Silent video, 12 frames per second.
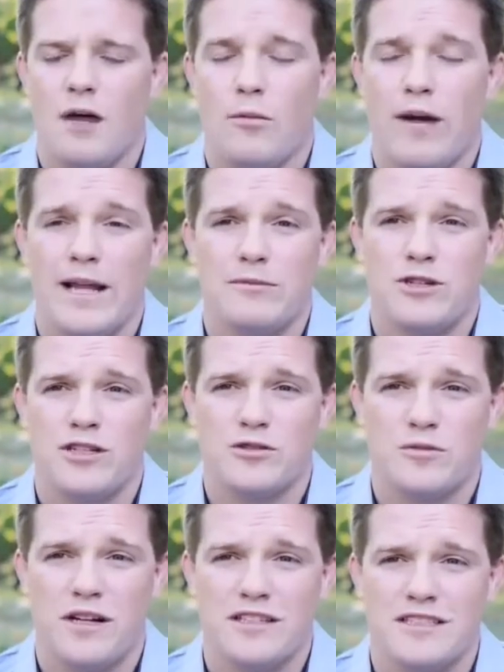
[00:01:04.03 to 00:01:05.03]
My name's
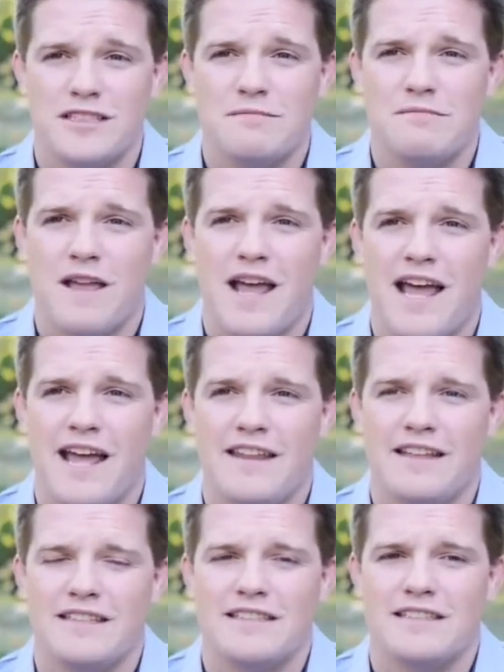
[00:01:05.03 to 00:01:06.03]
Russell Brunson,
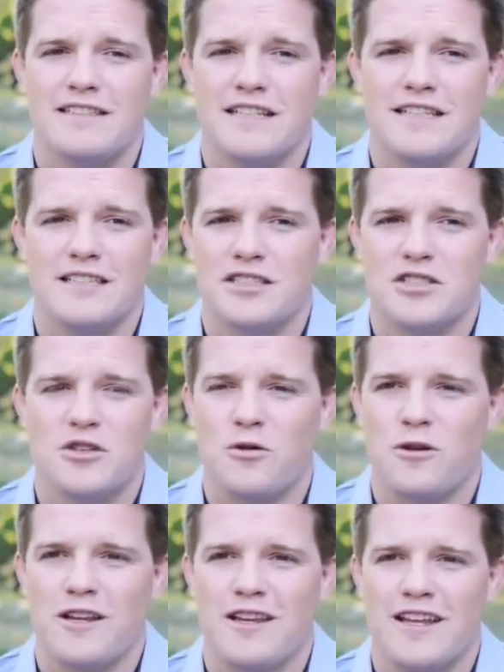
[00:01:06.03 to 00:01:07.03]
and this is a
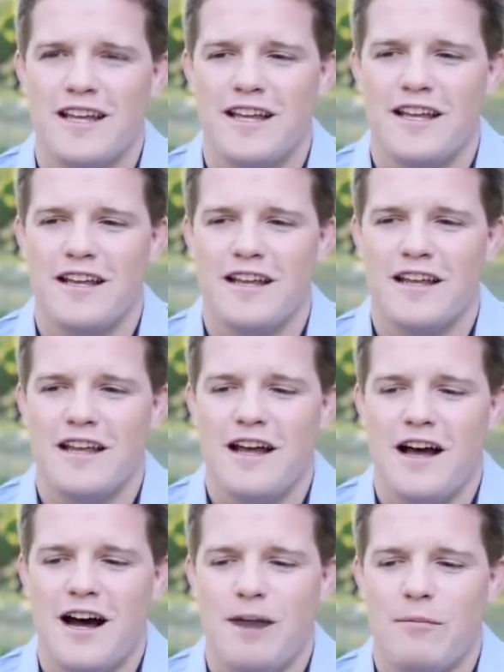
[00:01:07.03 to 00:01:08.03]
story that
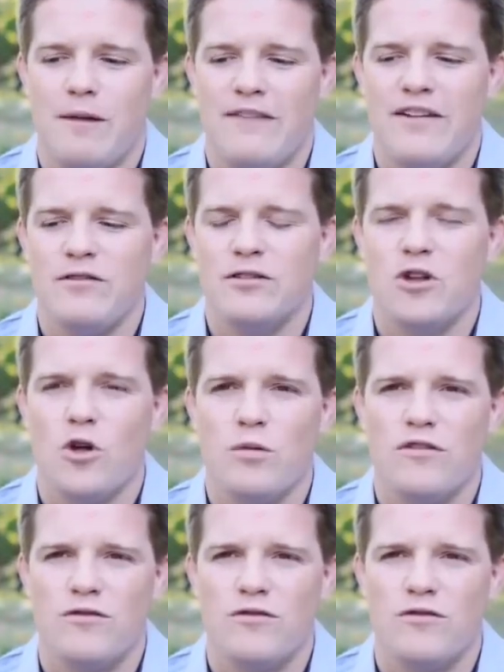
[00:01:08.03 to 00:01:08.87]
I've never told